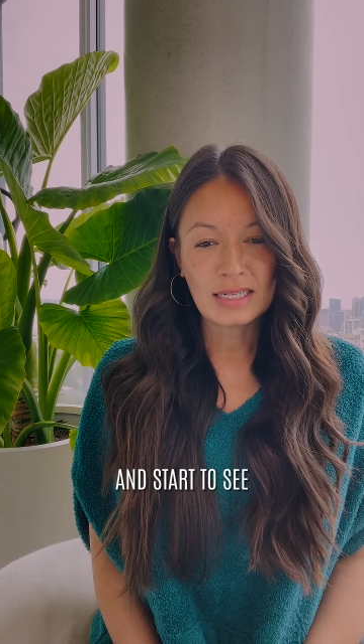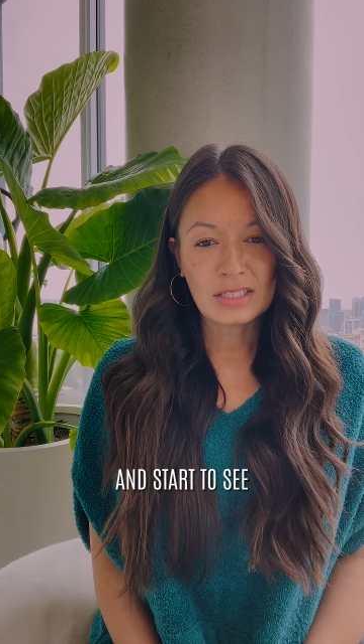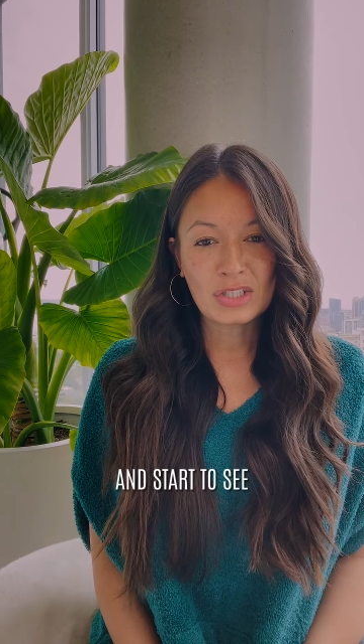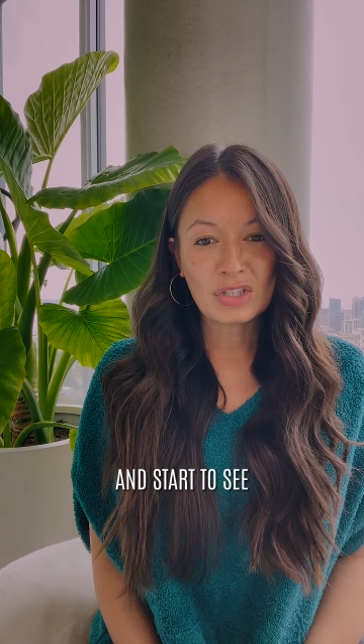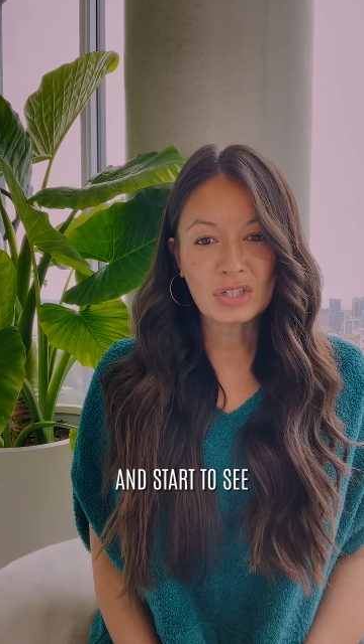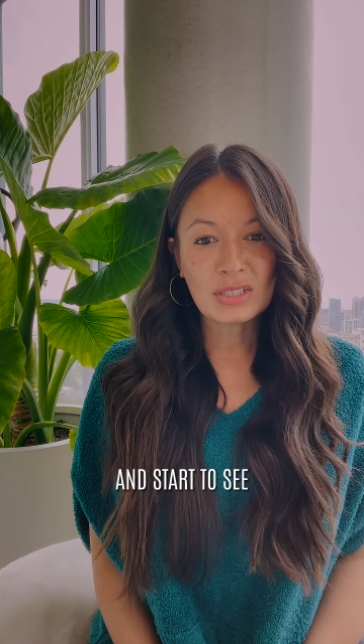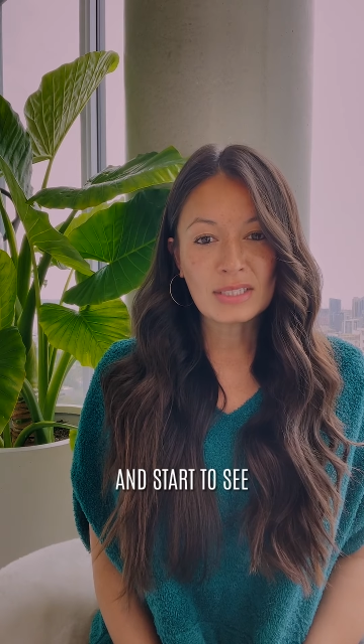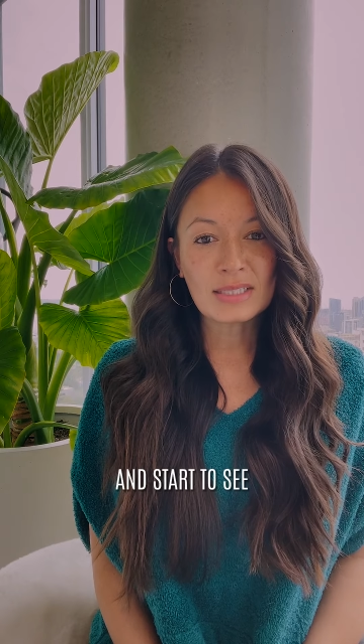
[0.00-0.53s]
and
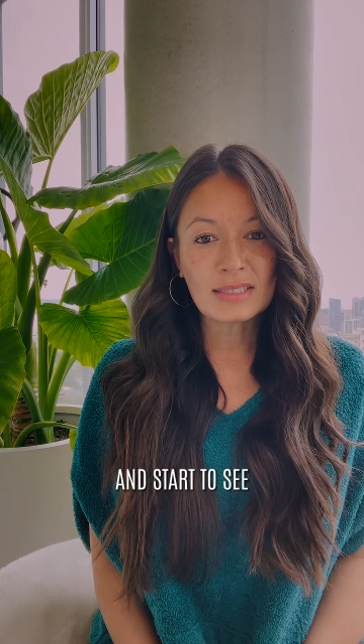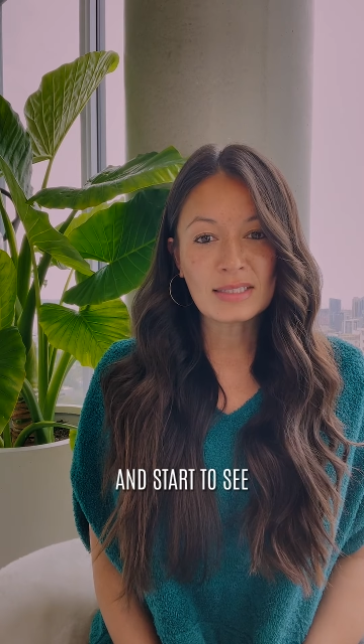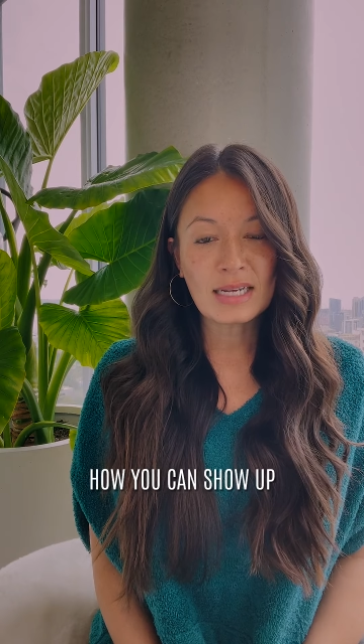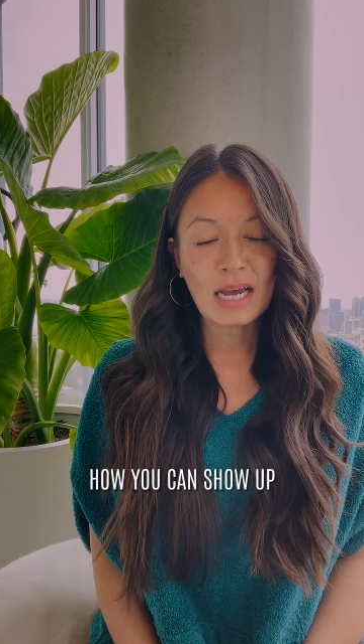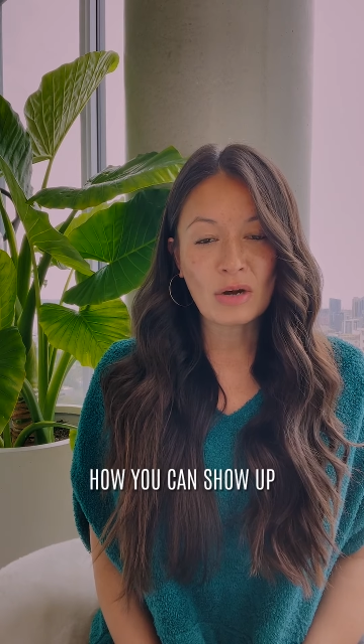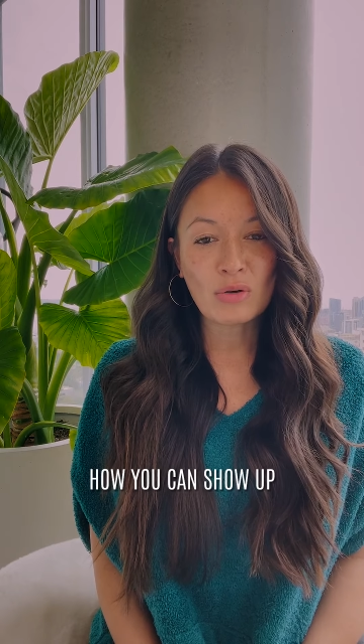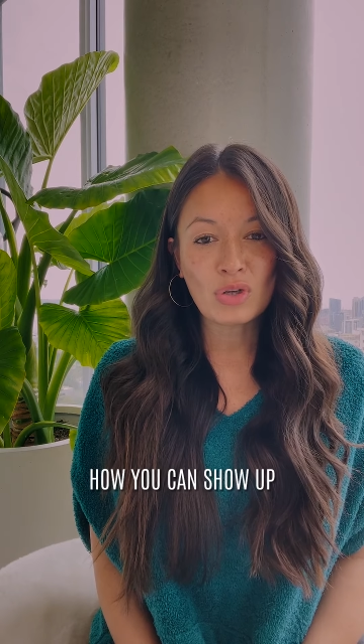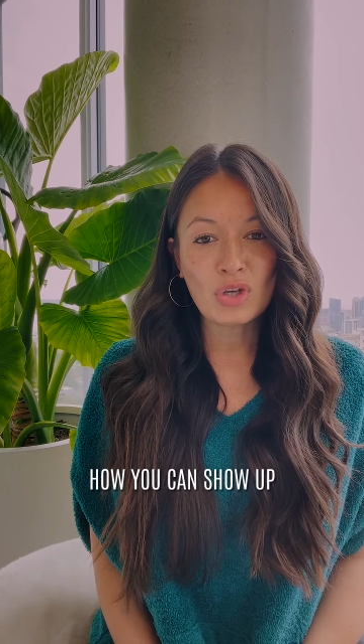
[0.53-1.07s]
start to
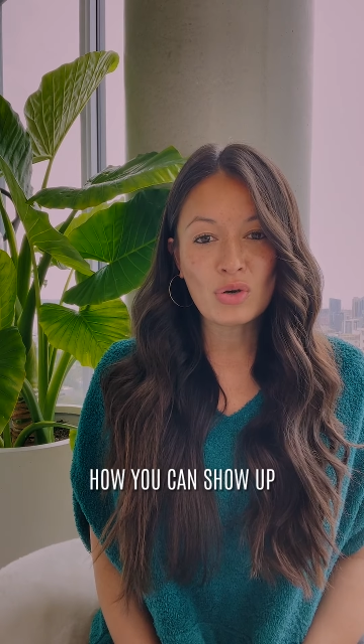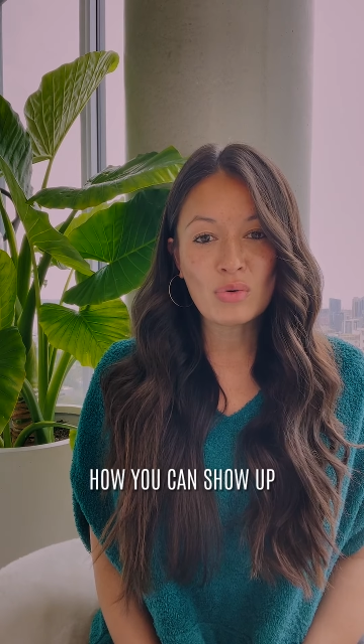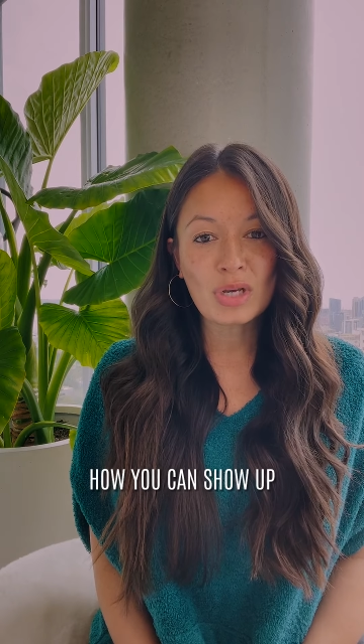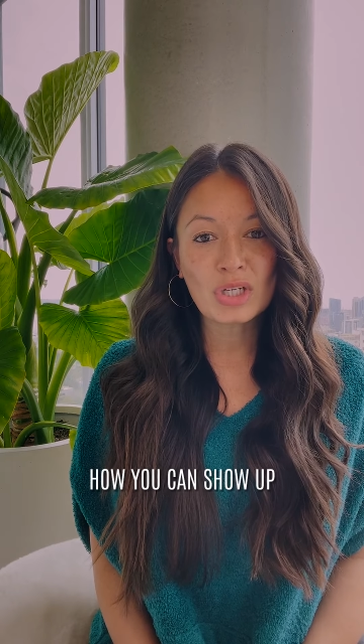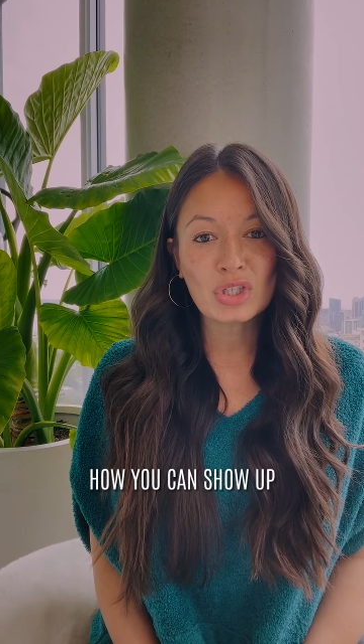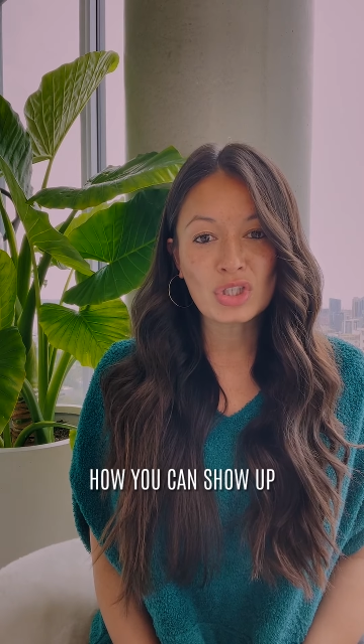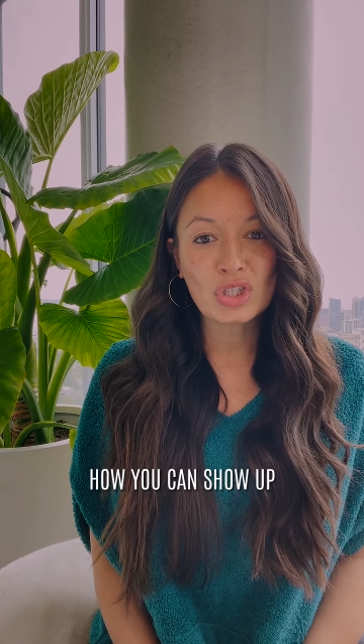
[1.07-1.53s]
see how you can